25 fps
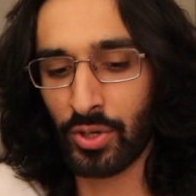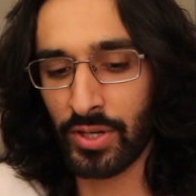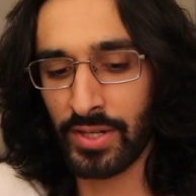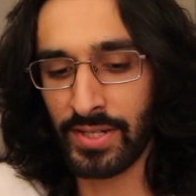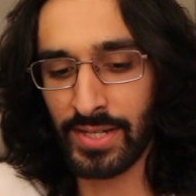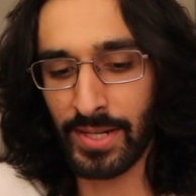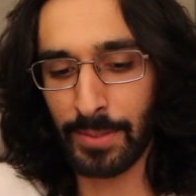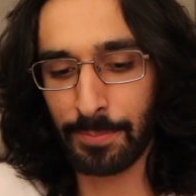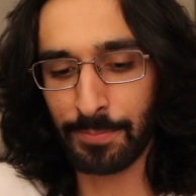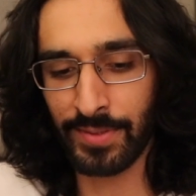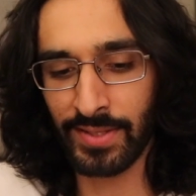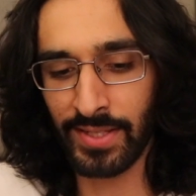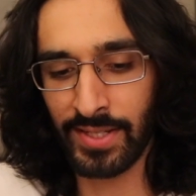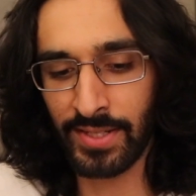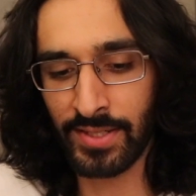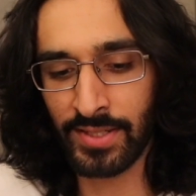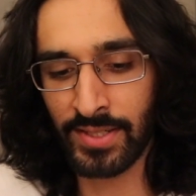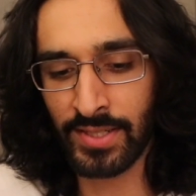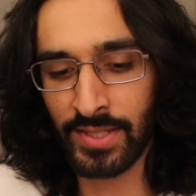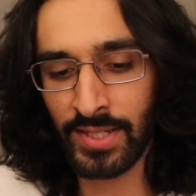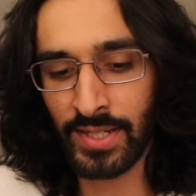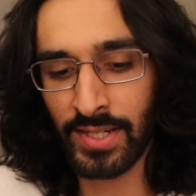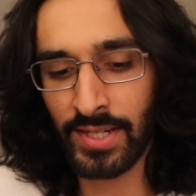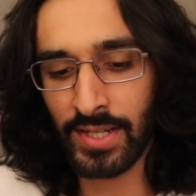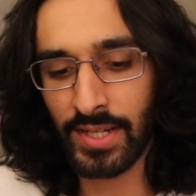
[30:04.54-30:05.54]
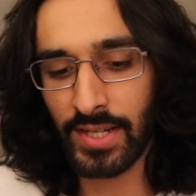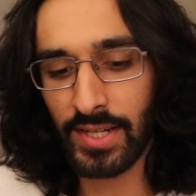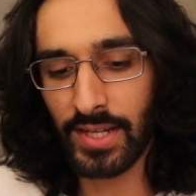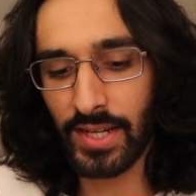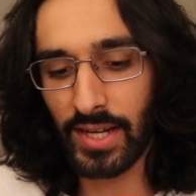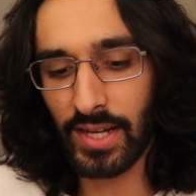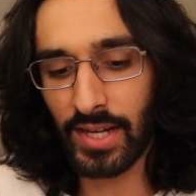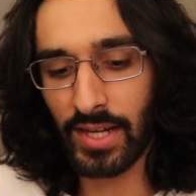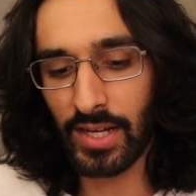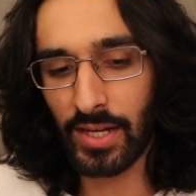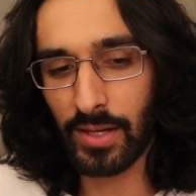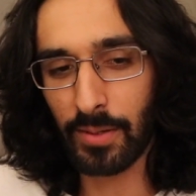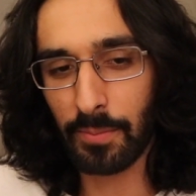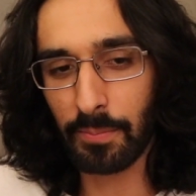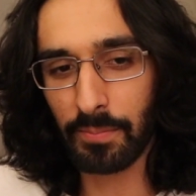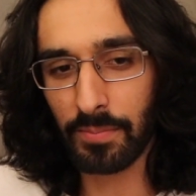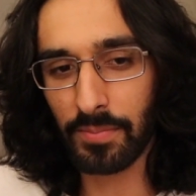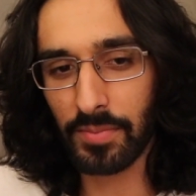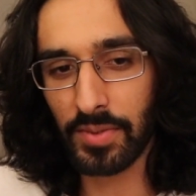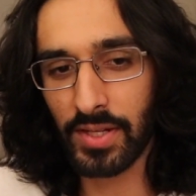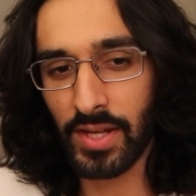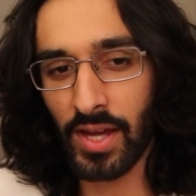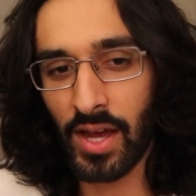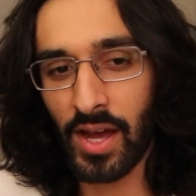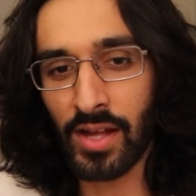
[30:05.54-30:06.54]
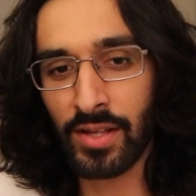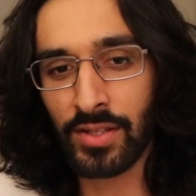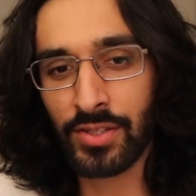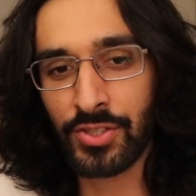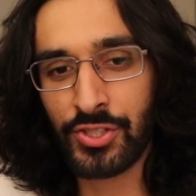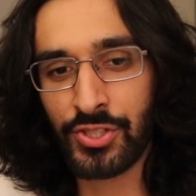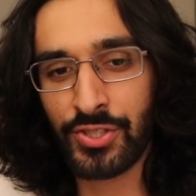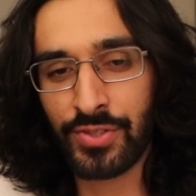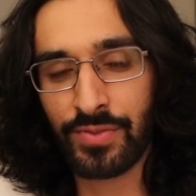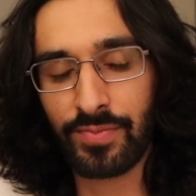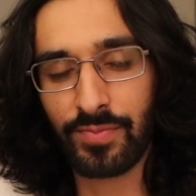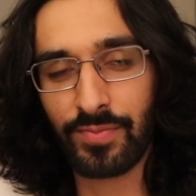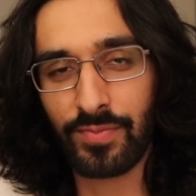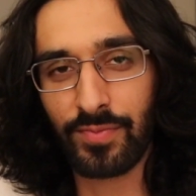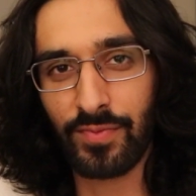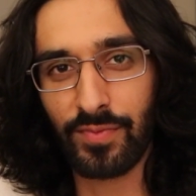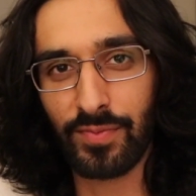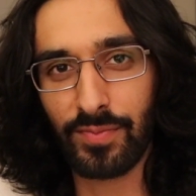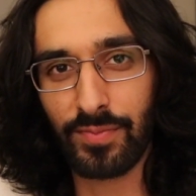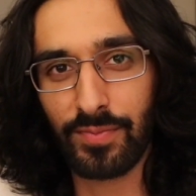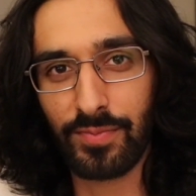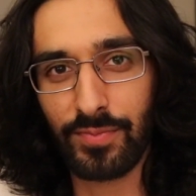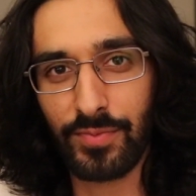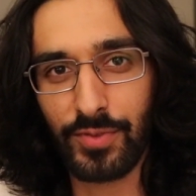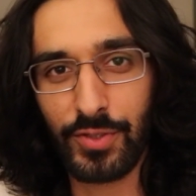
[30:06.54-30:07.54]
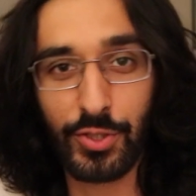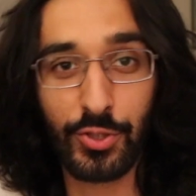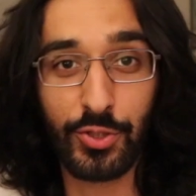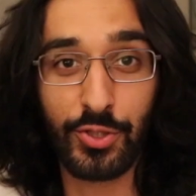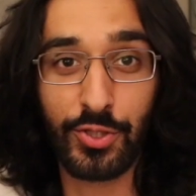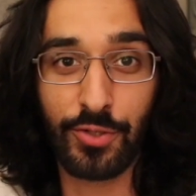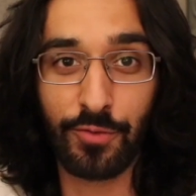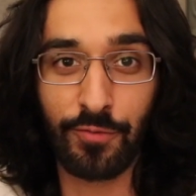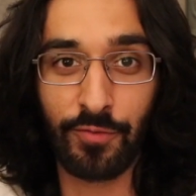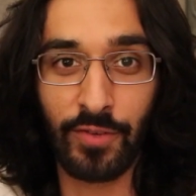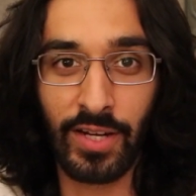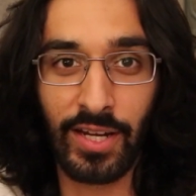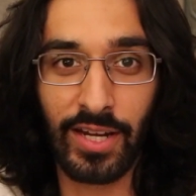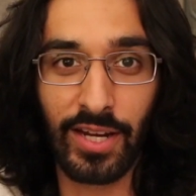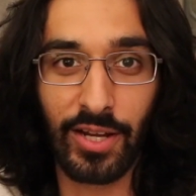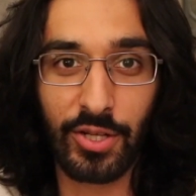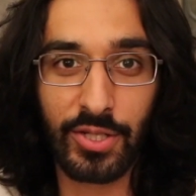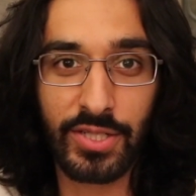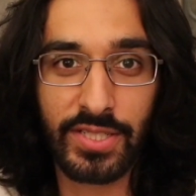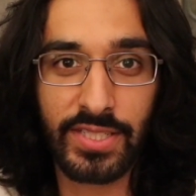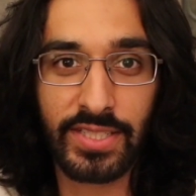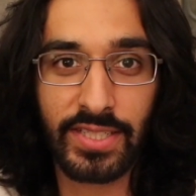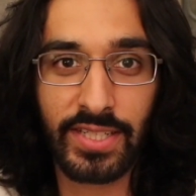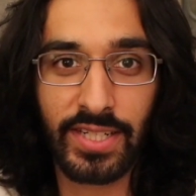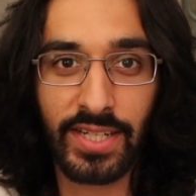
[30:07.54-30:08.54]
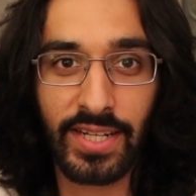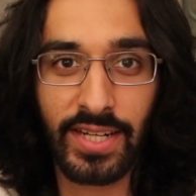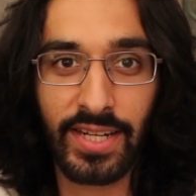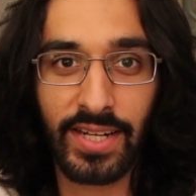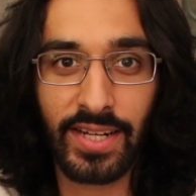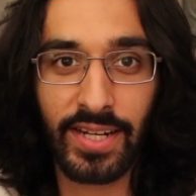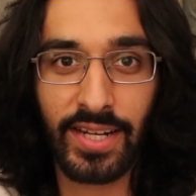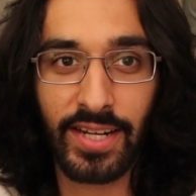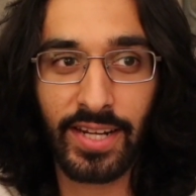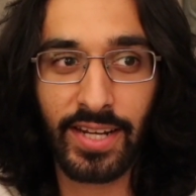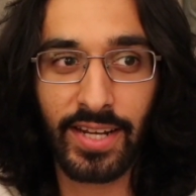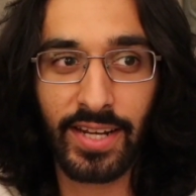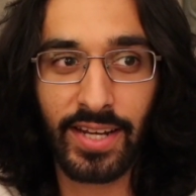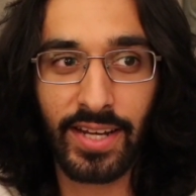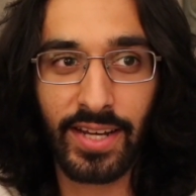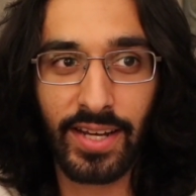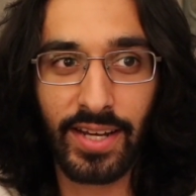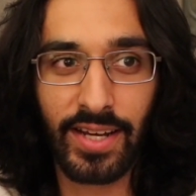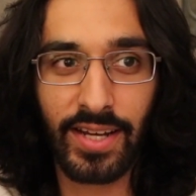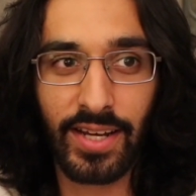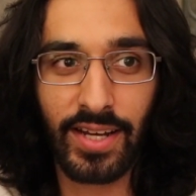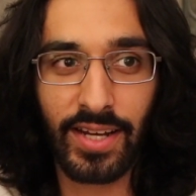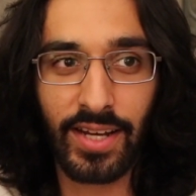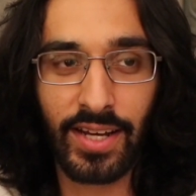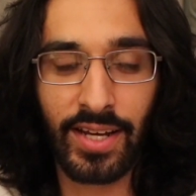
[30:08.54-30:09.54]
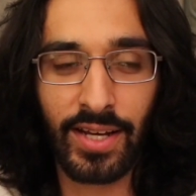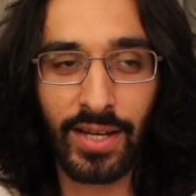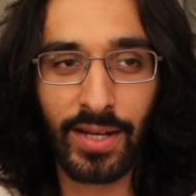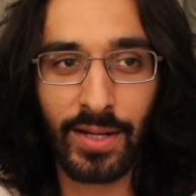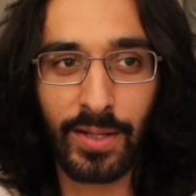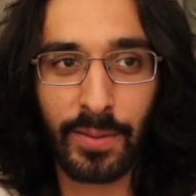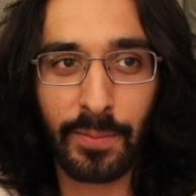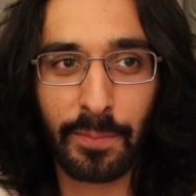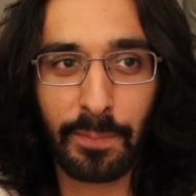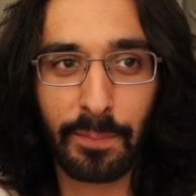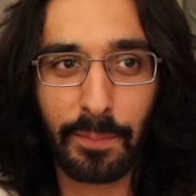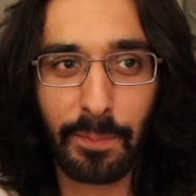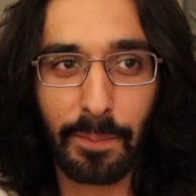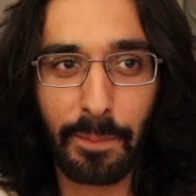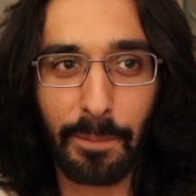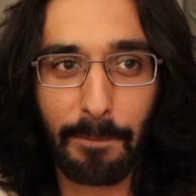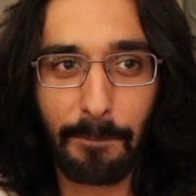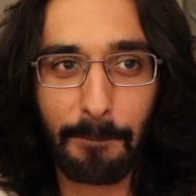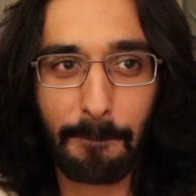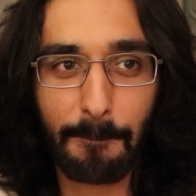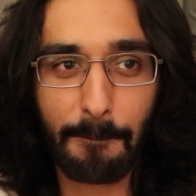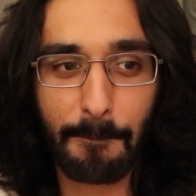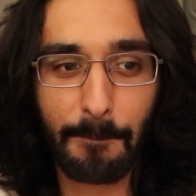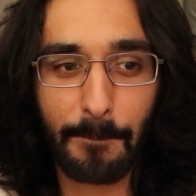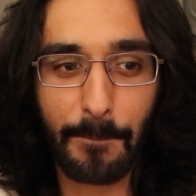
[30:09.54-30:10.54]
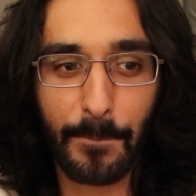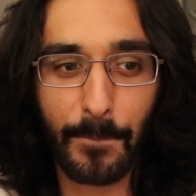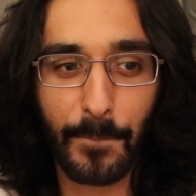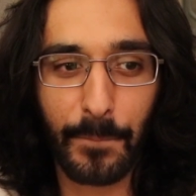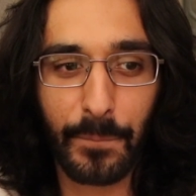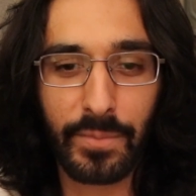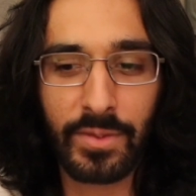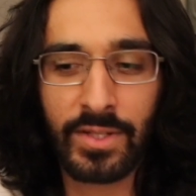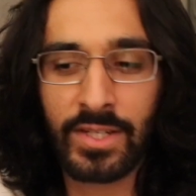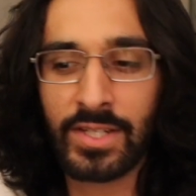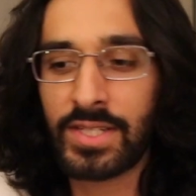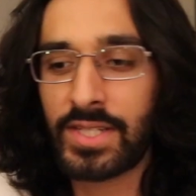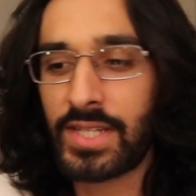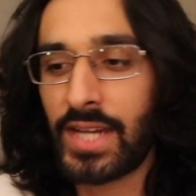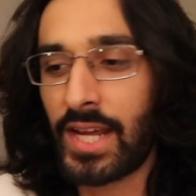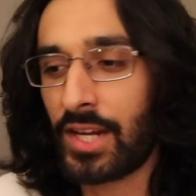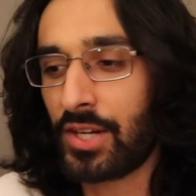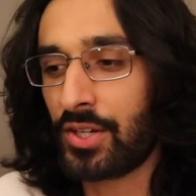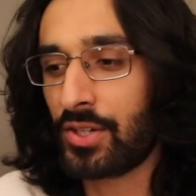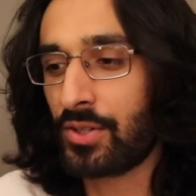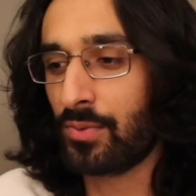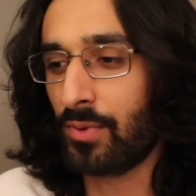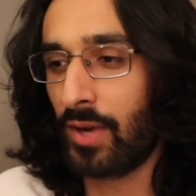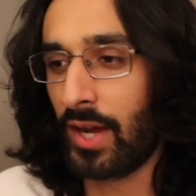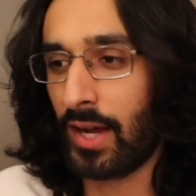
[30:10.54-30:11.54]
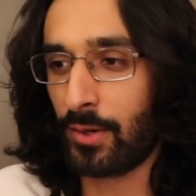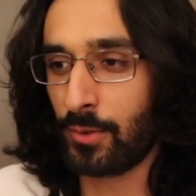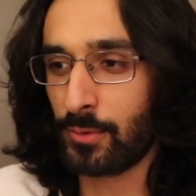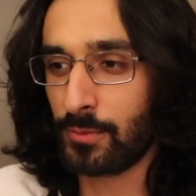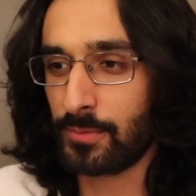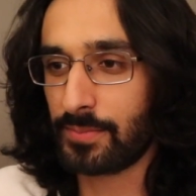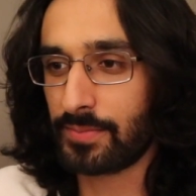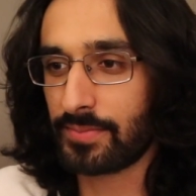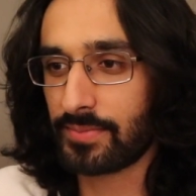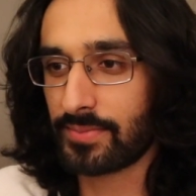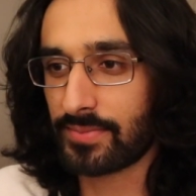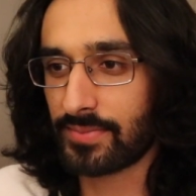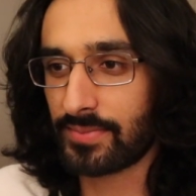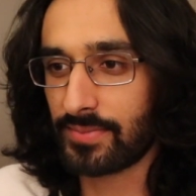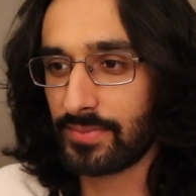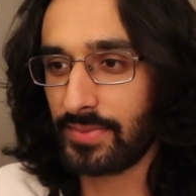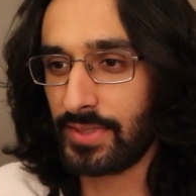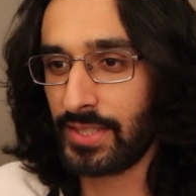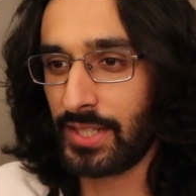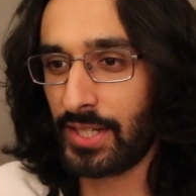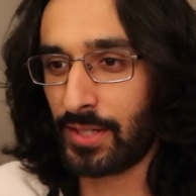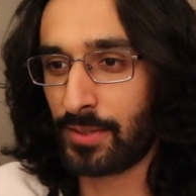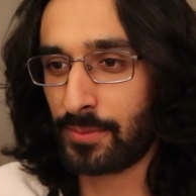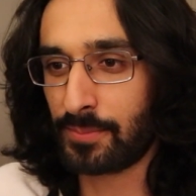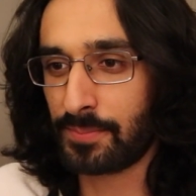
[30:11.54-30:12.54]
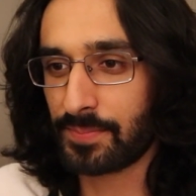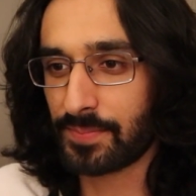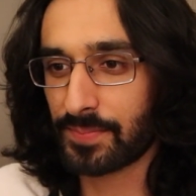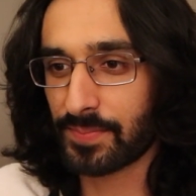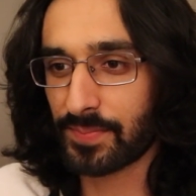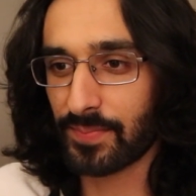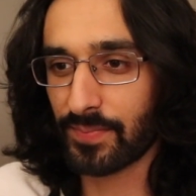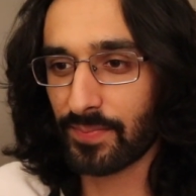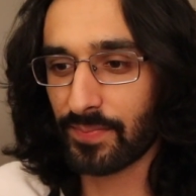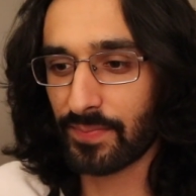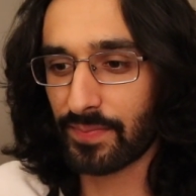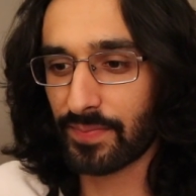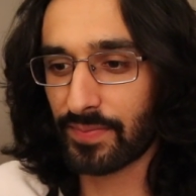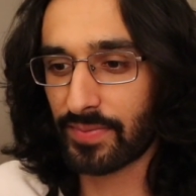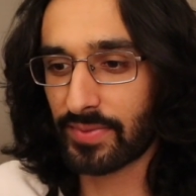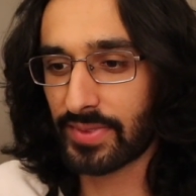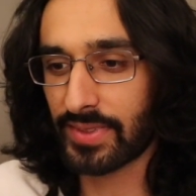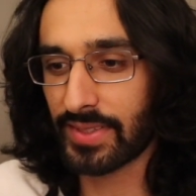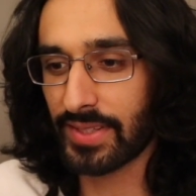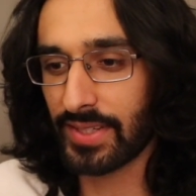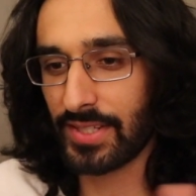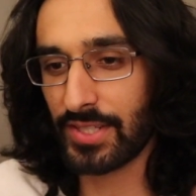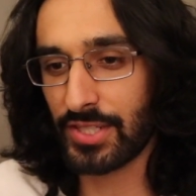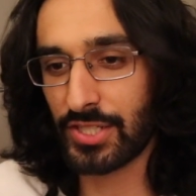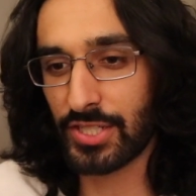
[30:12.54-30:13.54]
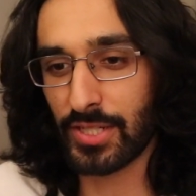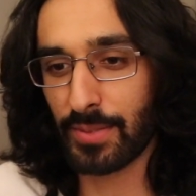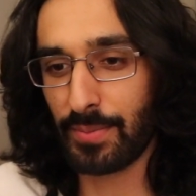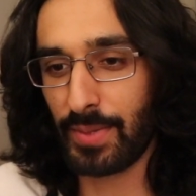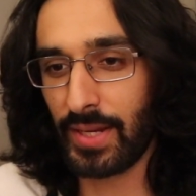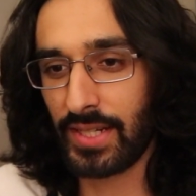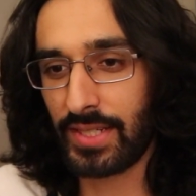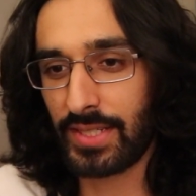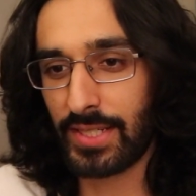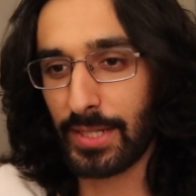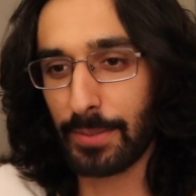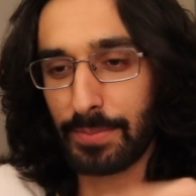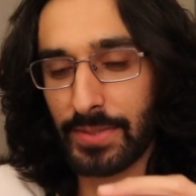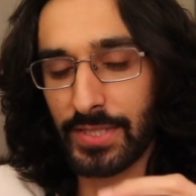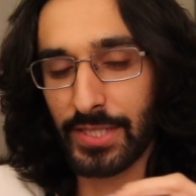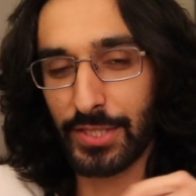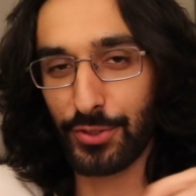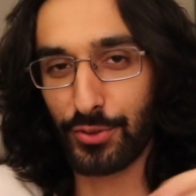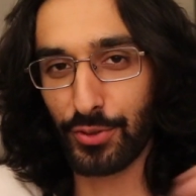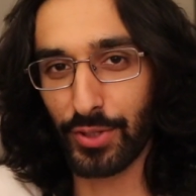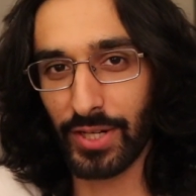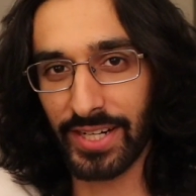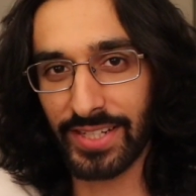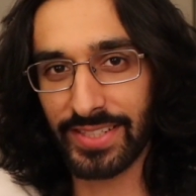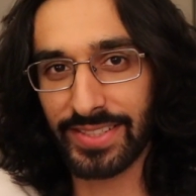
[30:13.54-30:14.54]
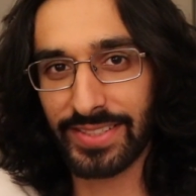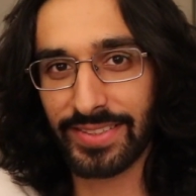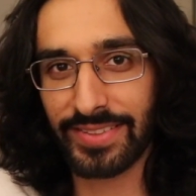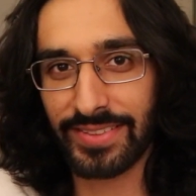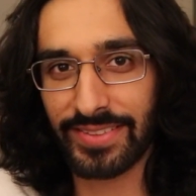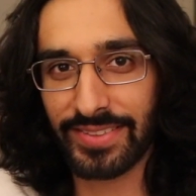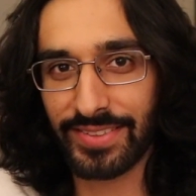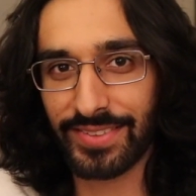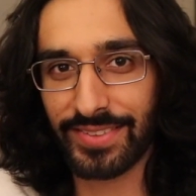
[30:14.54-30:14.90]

depth later. College YouTube videos. Um, the standard route, you know, is to make tips and tricks,